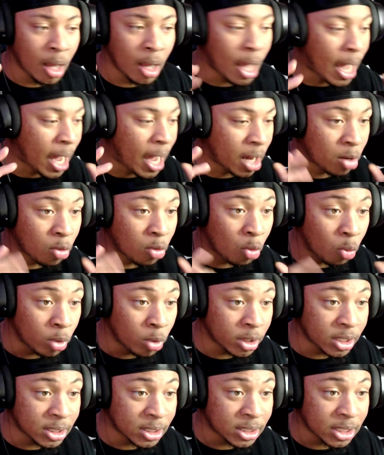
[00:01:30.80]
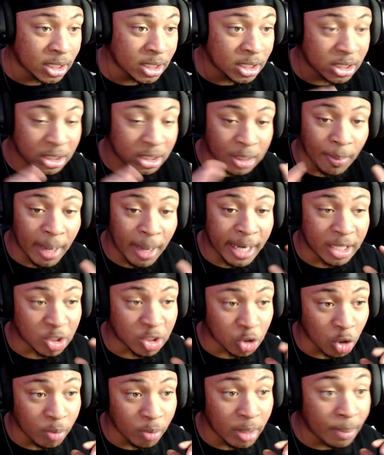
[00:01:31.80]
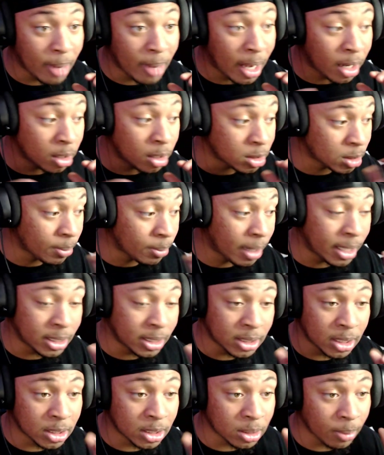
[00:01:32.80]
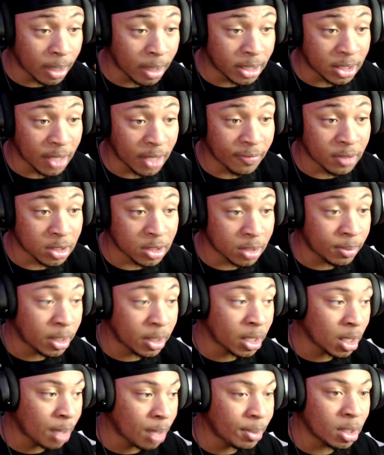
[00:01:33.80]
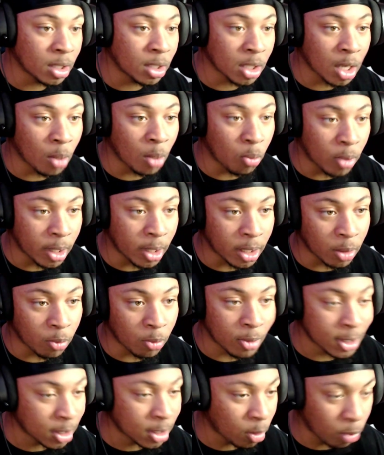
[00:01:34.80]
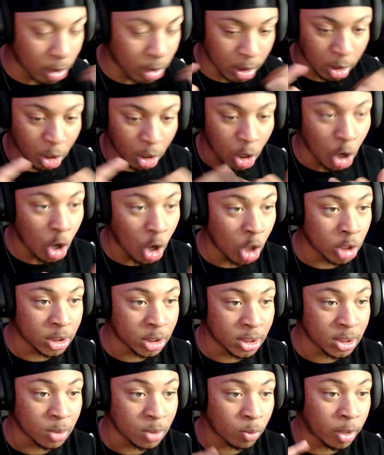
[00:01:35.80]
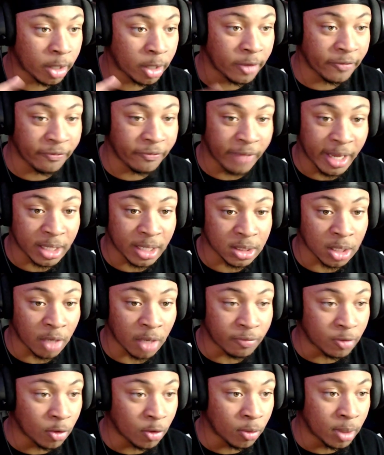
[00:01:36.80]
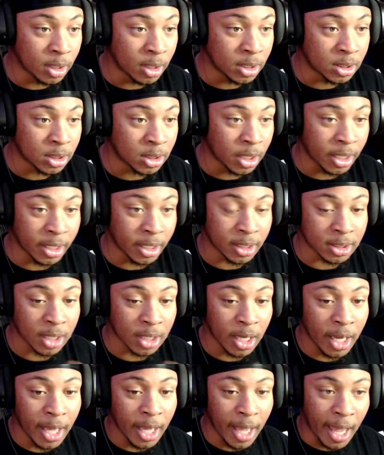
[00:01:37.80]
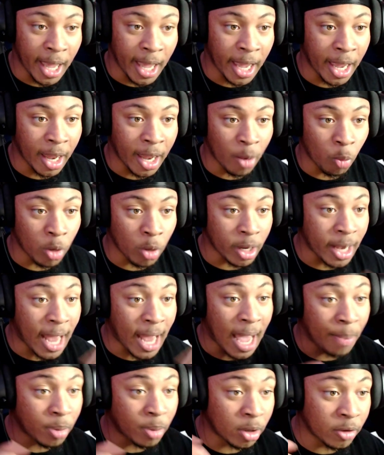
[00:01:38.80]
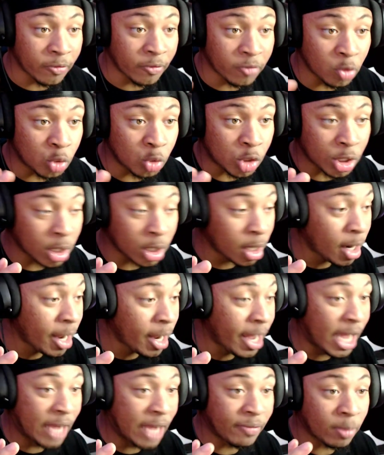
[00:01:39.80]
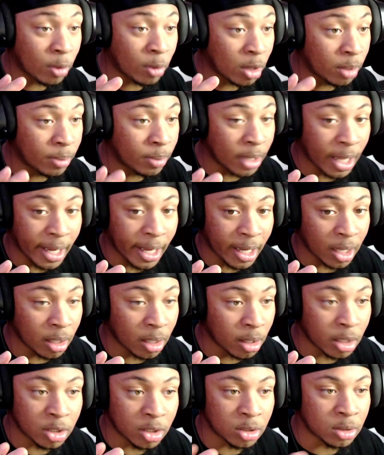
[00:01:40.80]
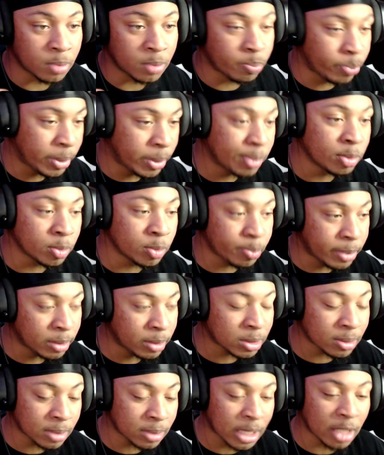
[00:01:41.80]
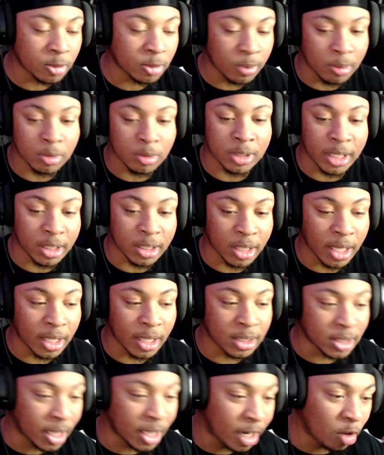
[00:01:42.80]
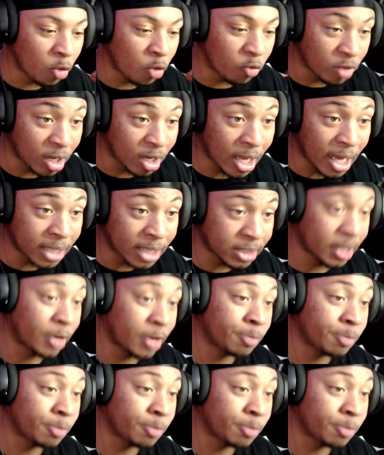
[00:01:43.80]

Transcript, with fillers: I don't know what this is. Somebody has told me about it, or somebody's did it. Somebody's giving it to me. Let me look up what it what what are the causes, what are the effects of doing these things, and what could happen in the future if I'm gonna be like, because people, people sometimes people take things and they don't realize like,